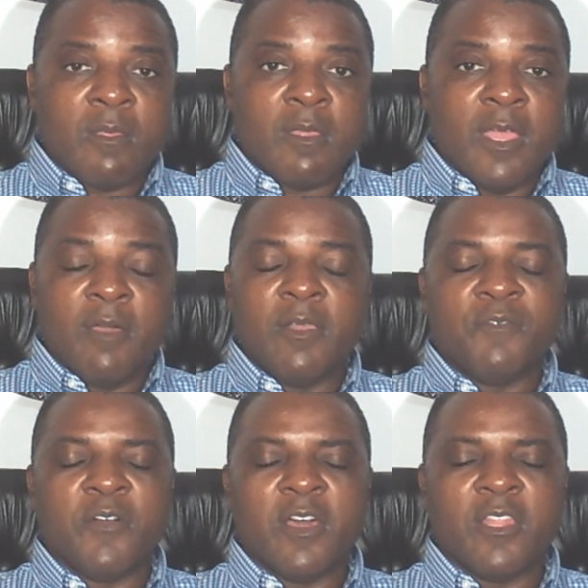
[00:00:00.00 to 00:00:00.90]
The Heavenly
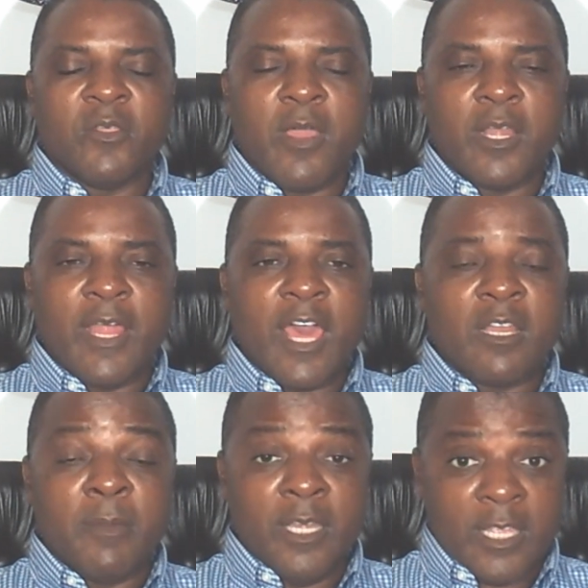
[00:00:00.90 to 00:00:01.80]
Father created
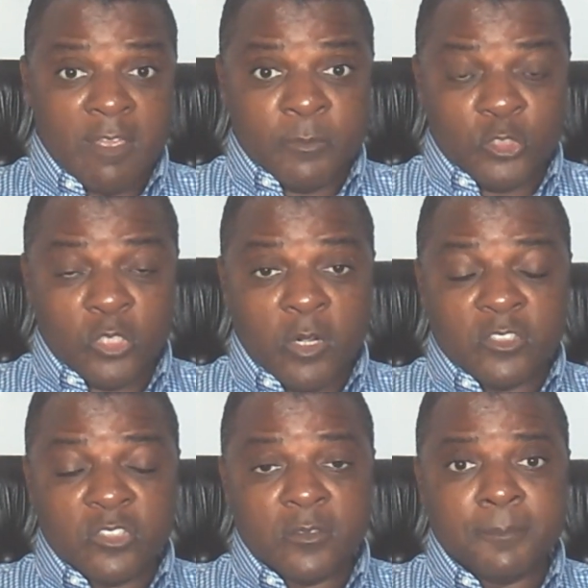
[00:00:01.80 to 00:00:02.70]
Adam and he gave him a choice.